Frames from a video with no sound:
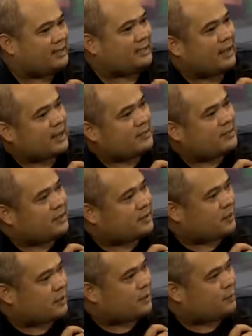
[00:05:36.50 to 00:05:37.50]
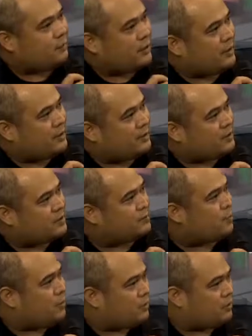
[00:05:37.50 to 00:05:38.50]
States, they started with the
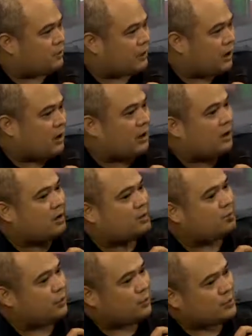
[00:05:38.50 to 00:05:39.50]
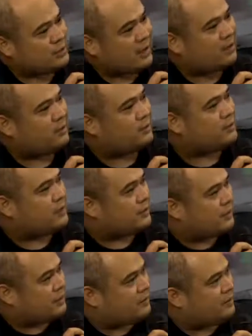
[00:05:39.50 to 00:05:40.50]
smaller cars, motorcycles, and
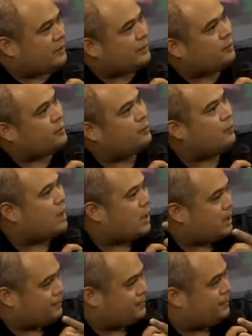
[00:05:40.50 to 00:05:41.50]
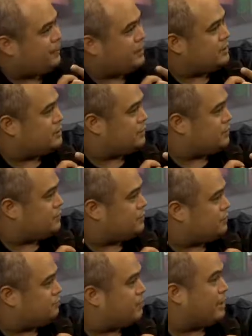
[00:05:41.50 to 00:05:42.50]
then they grew up
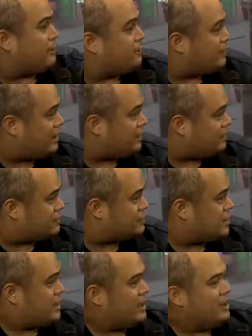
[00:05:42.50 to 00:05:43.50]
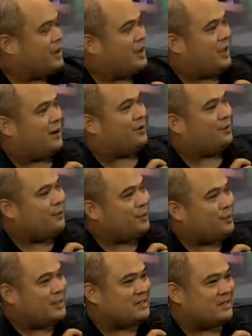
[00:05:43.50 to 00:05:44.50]
into better vehicles. Right. Here in the
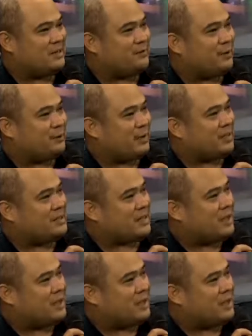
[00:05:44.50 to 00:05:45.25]
Philippines, it's different because